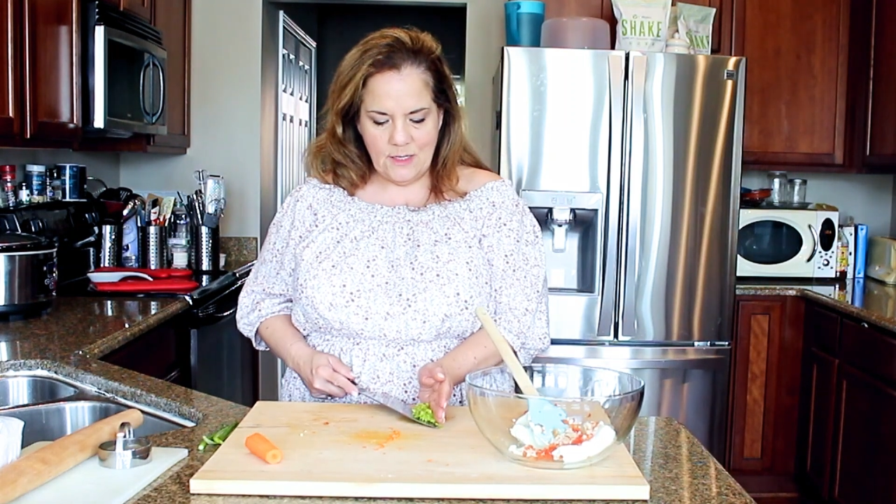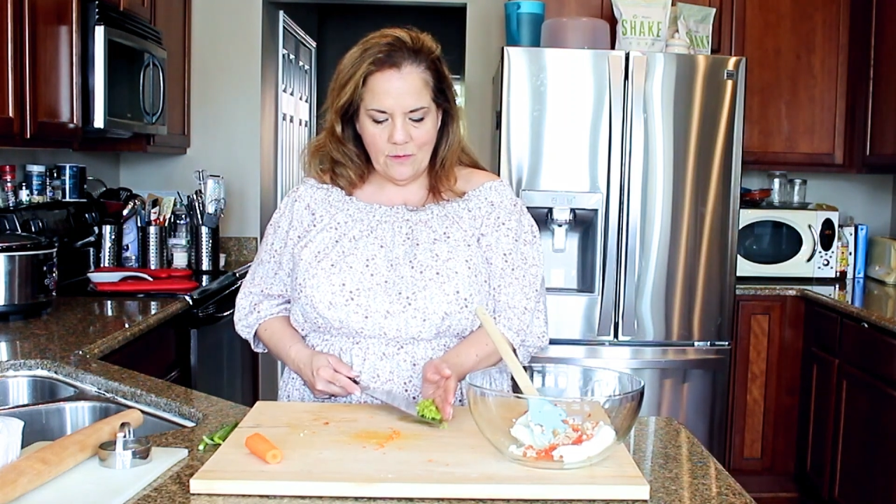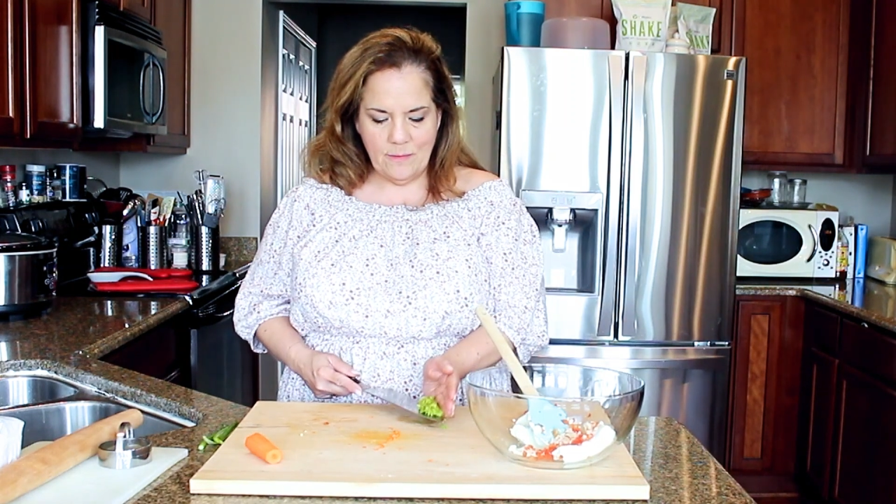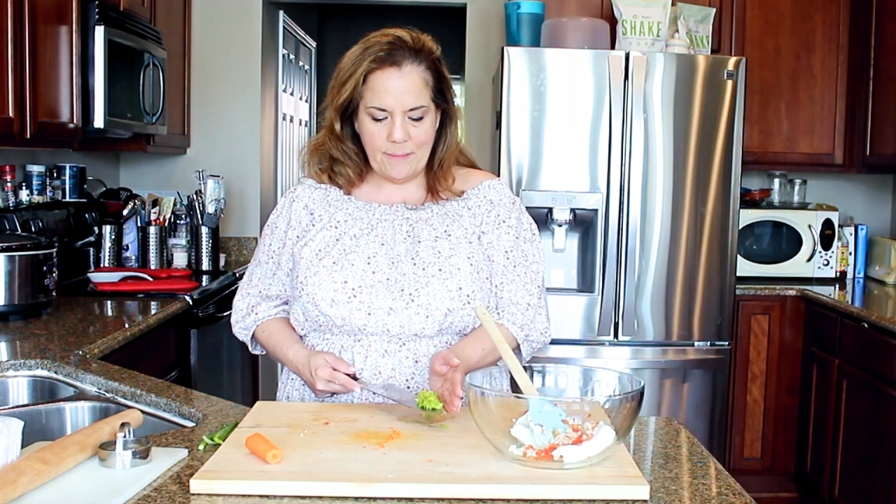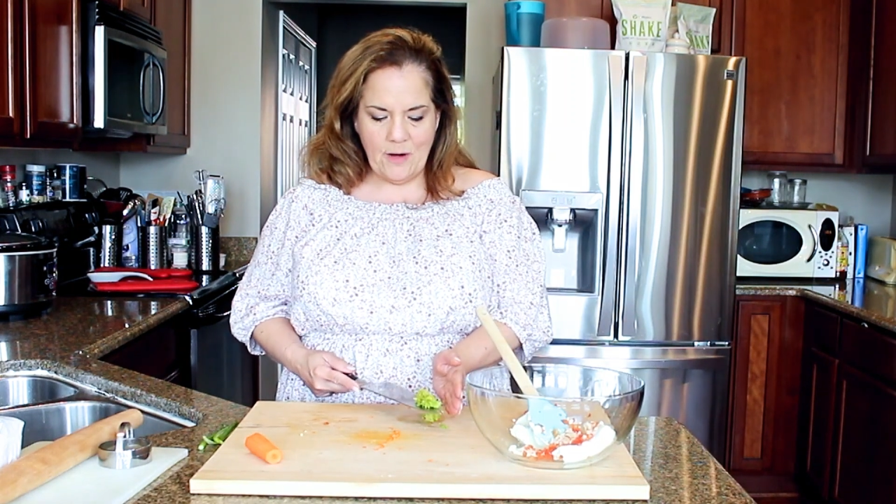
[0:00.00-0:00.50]

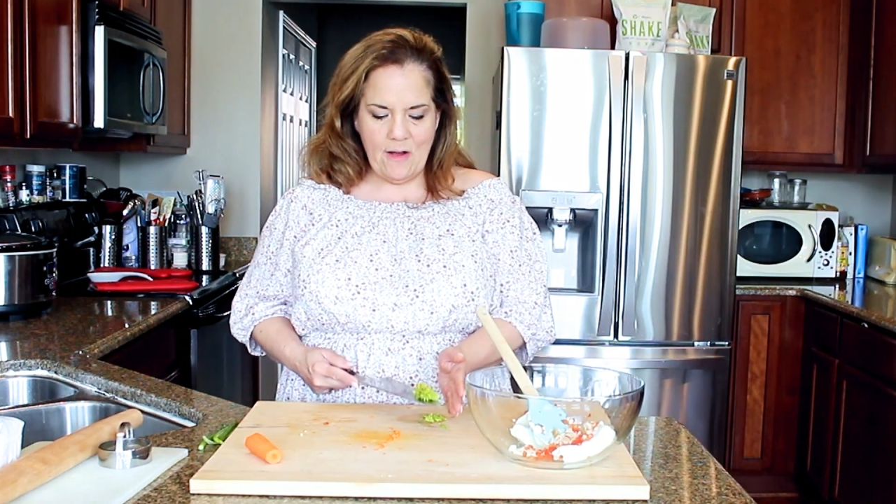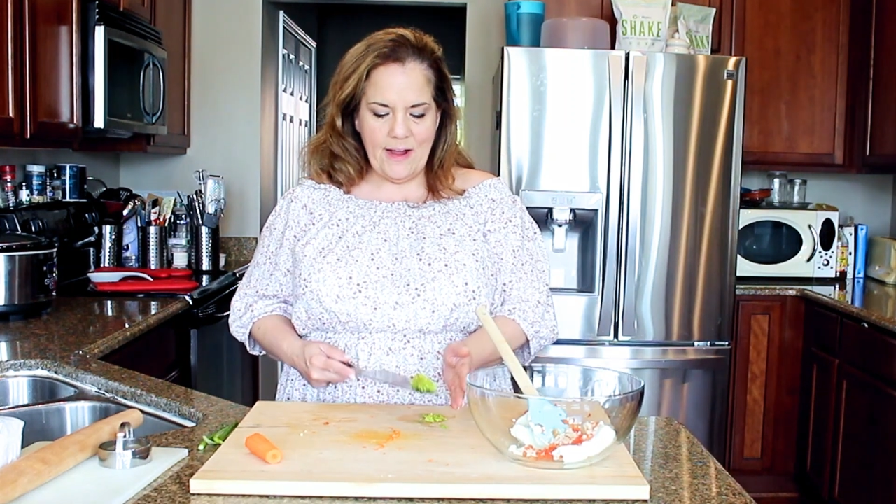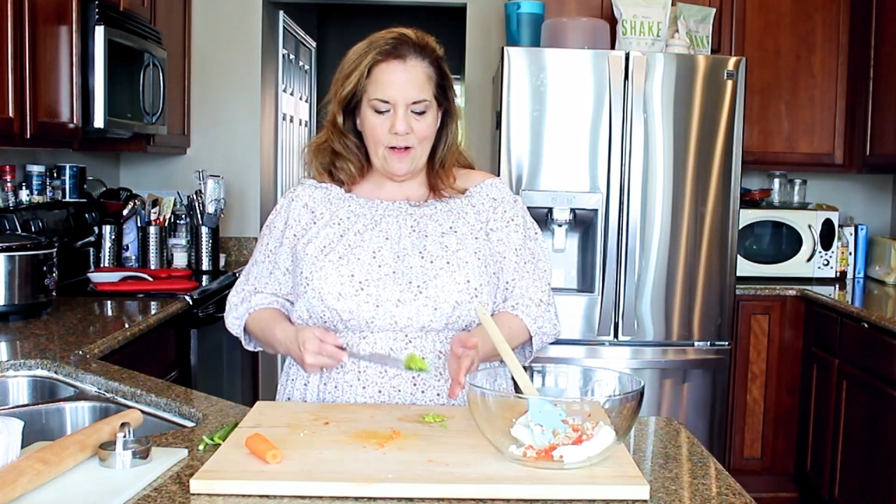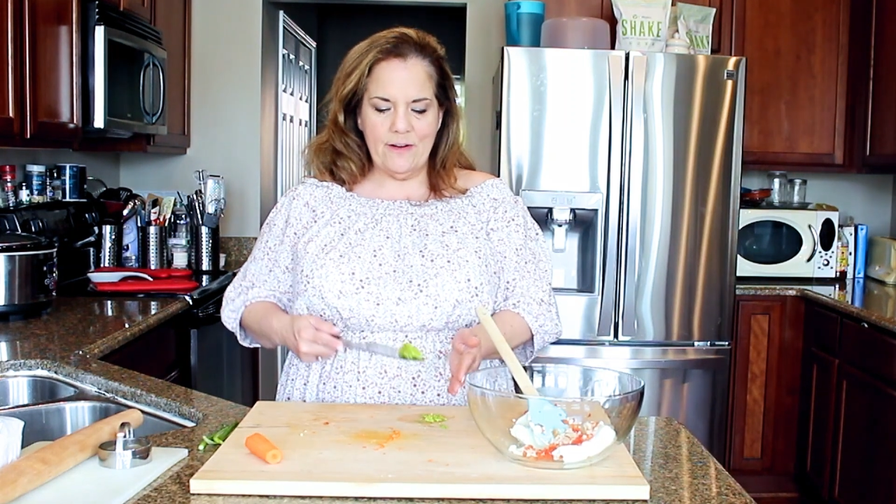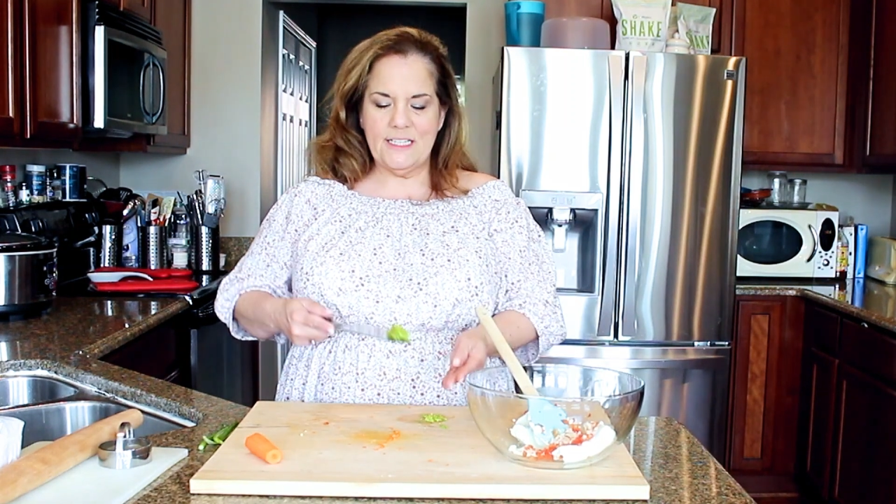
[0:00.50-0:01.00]
remember how I
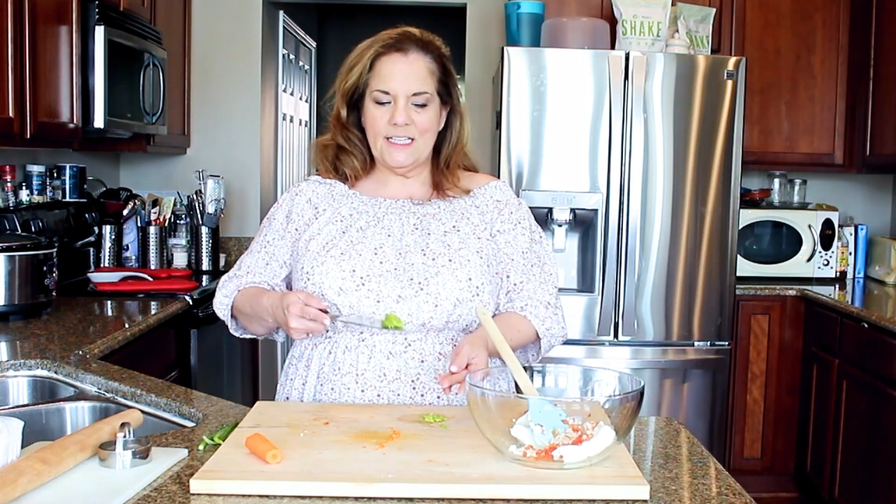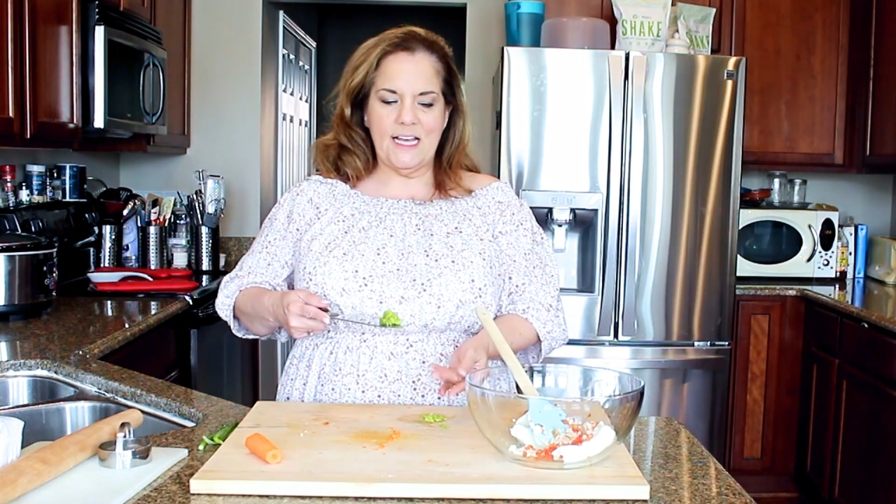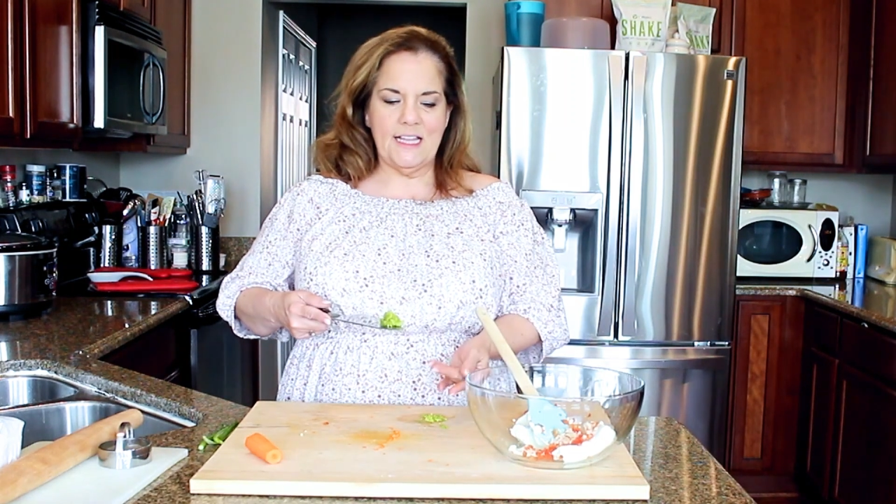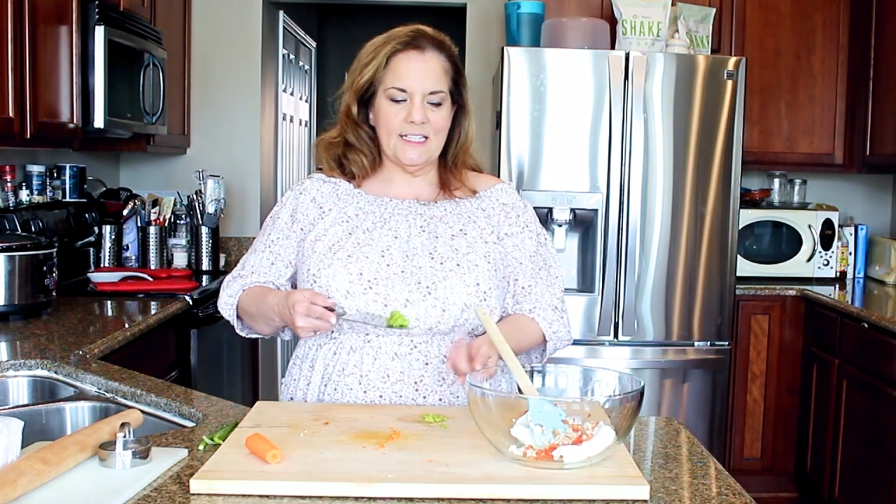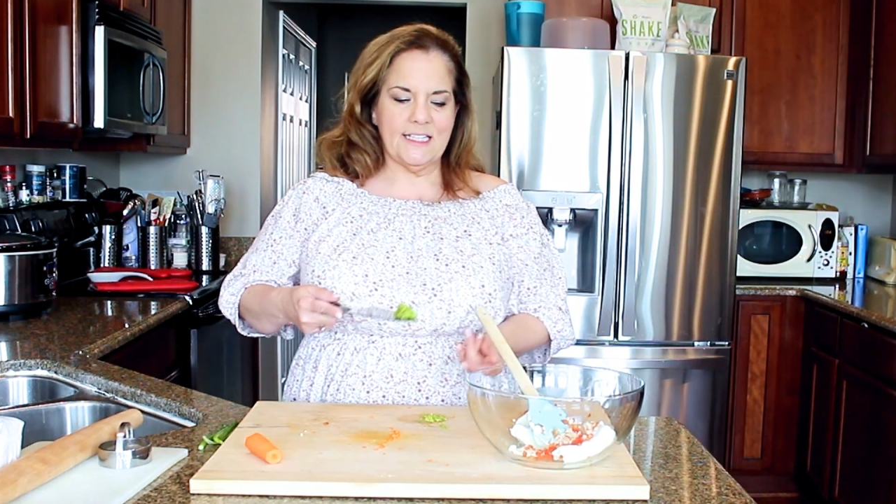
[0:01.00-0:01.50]
always say
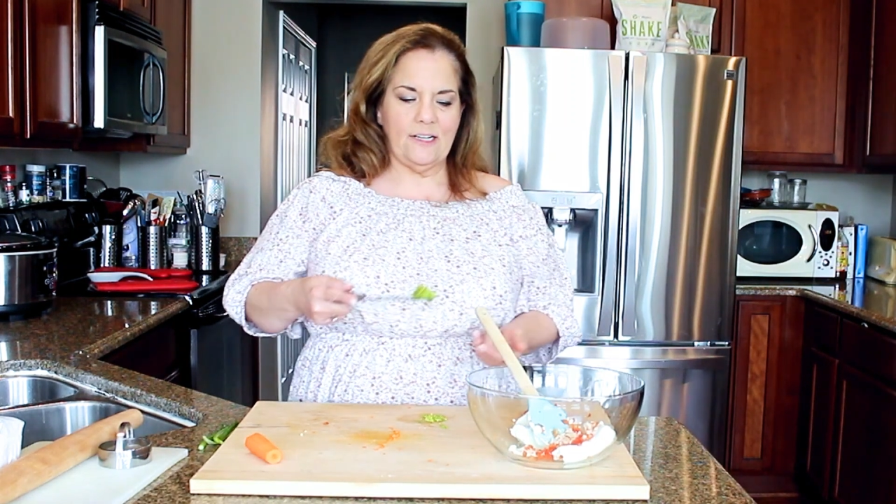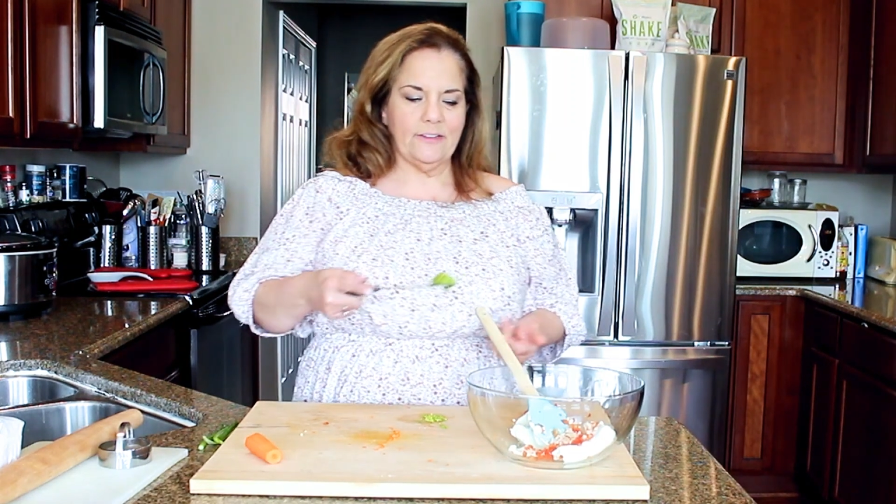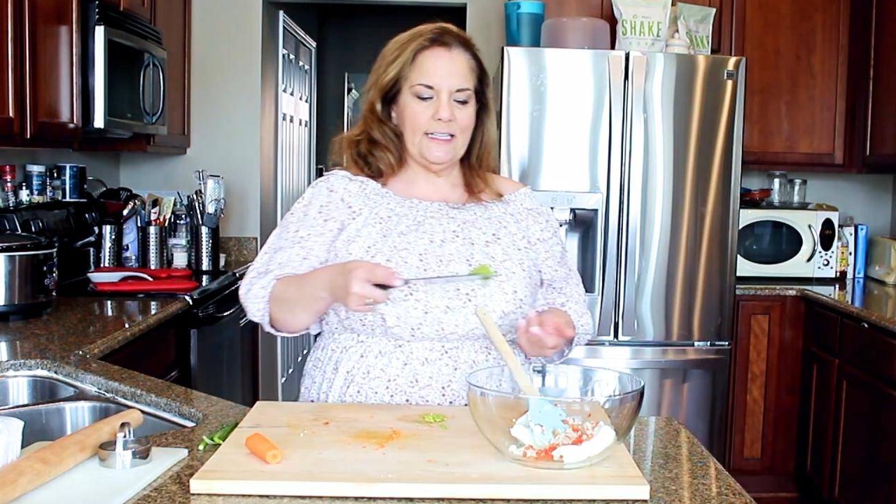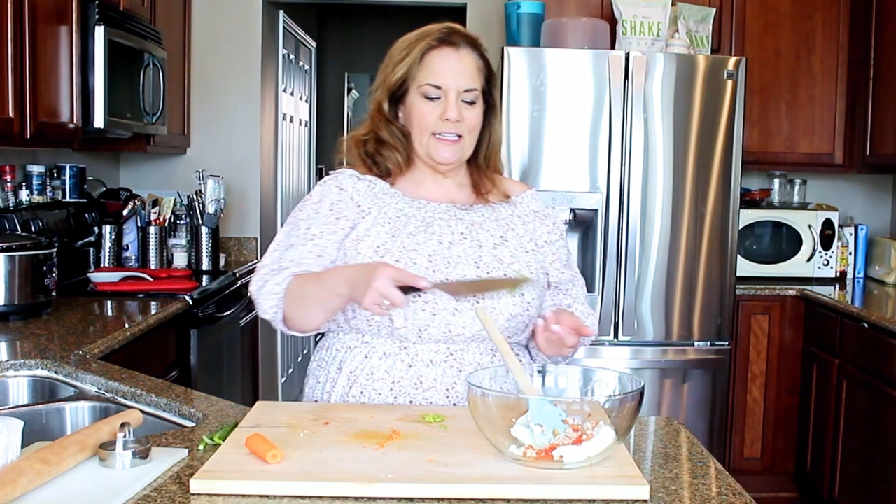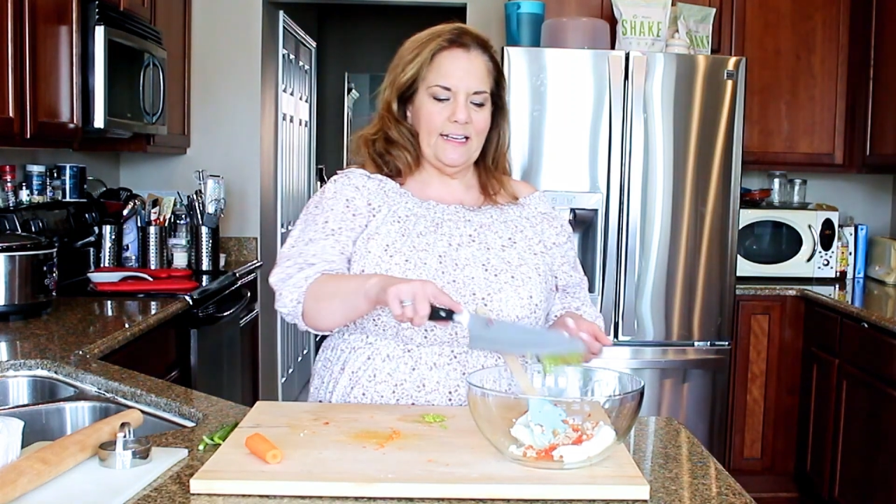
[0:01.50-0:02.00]
the
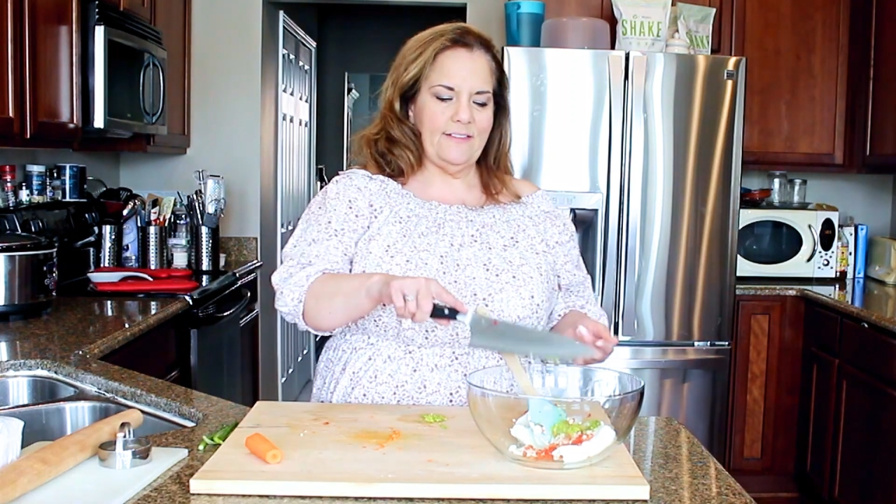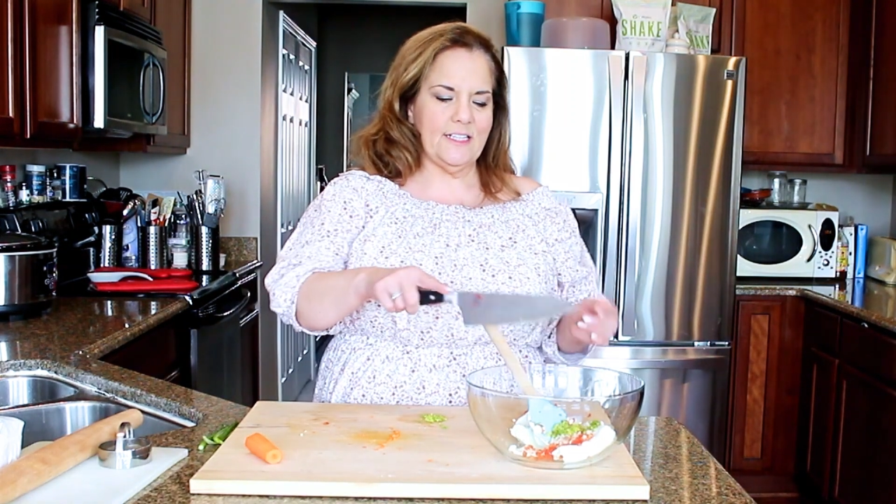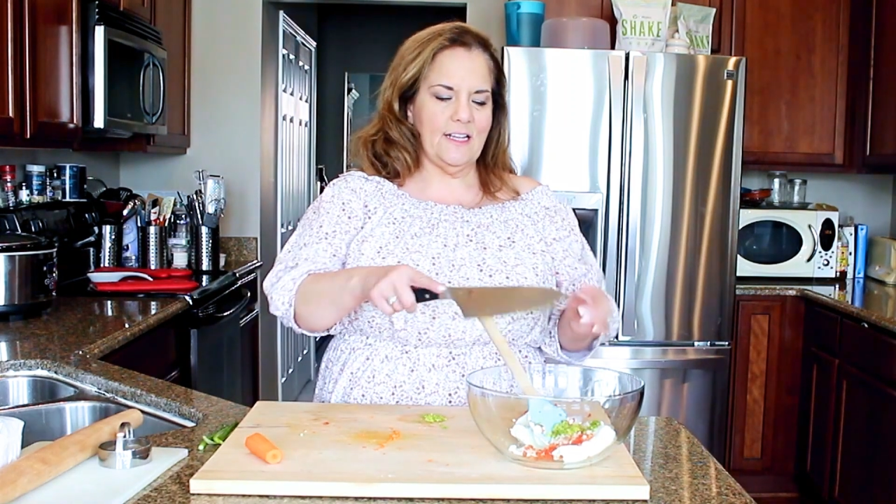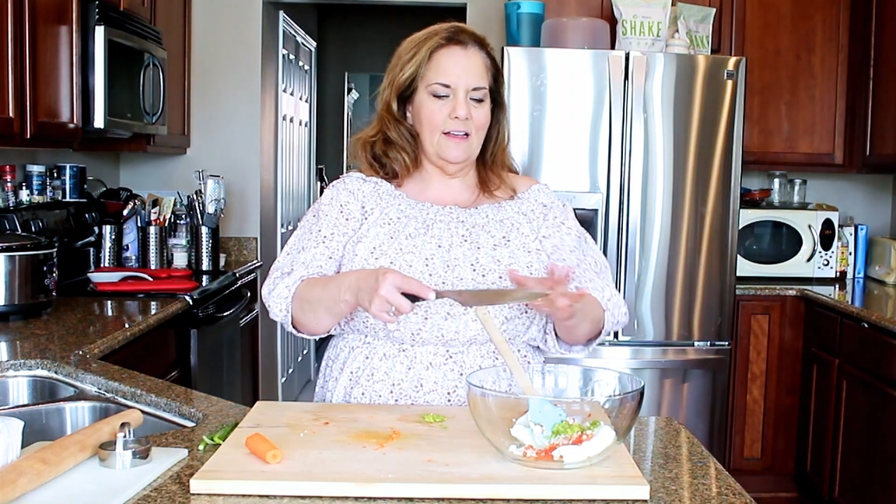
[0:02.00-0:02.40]
celery leaves?